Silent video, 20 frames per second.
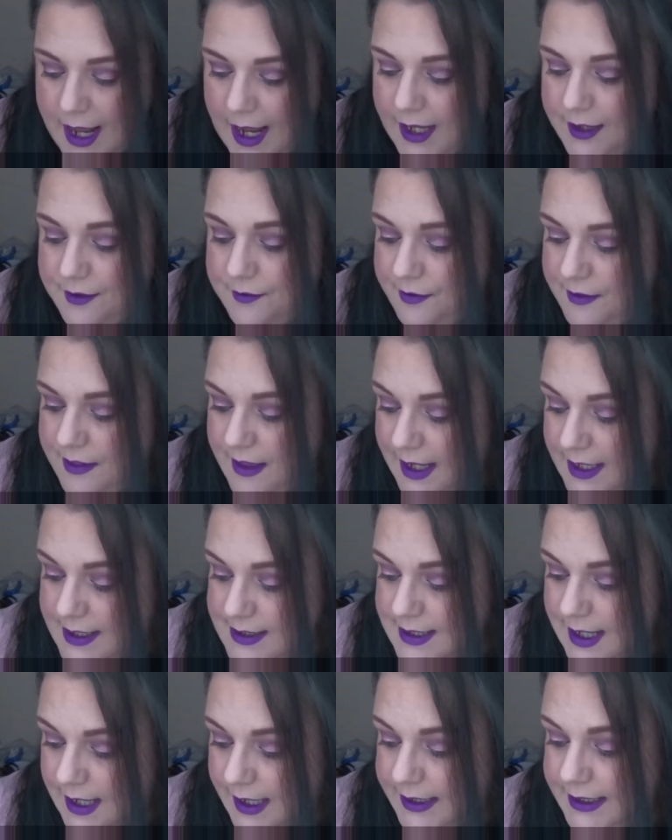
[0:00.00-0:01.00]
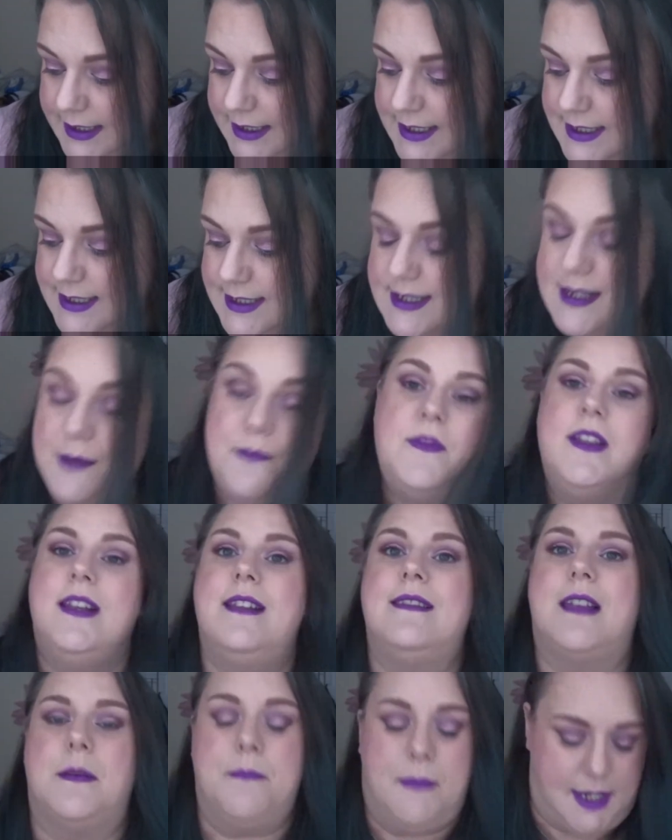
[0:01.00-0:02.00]
and for that I needed
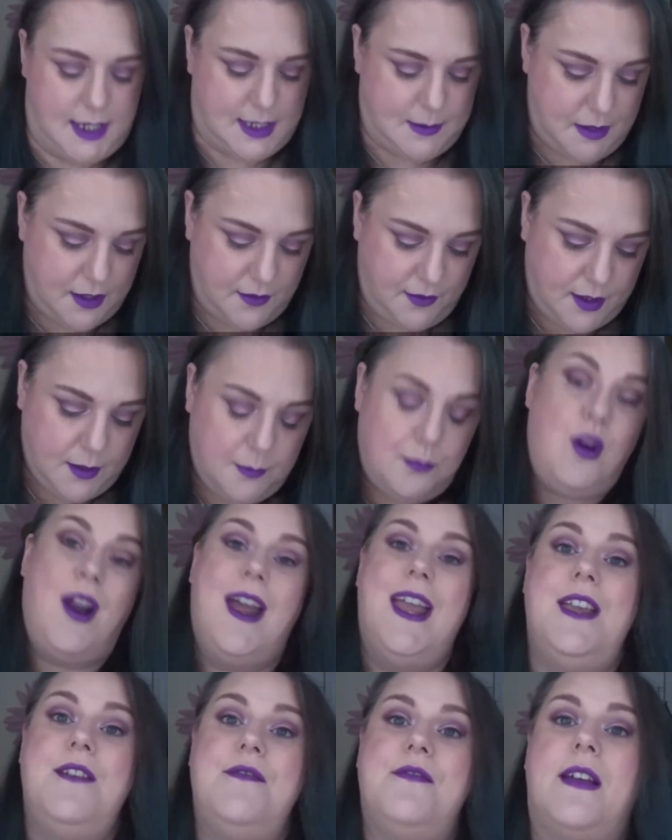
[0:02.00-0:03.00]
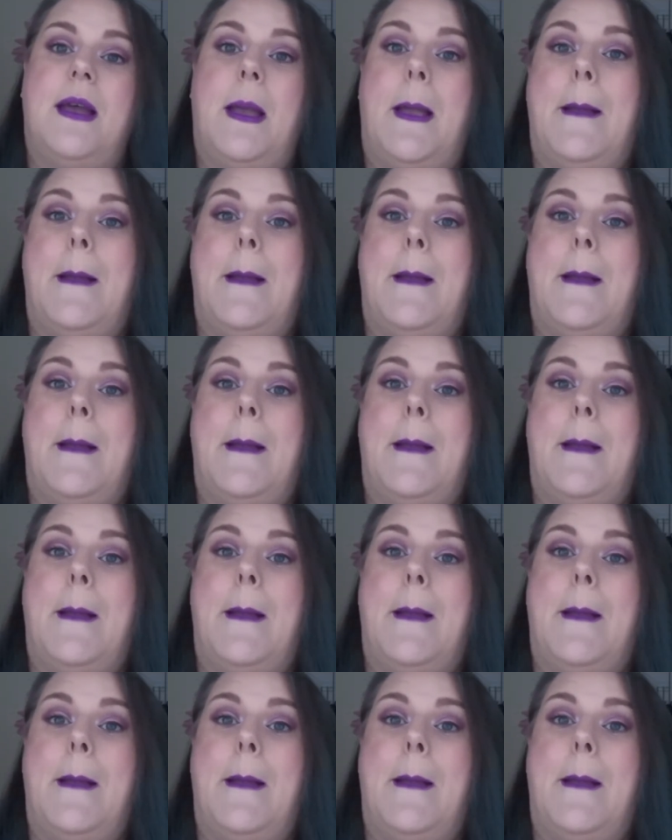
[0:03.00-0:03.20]
something that makes me feel brave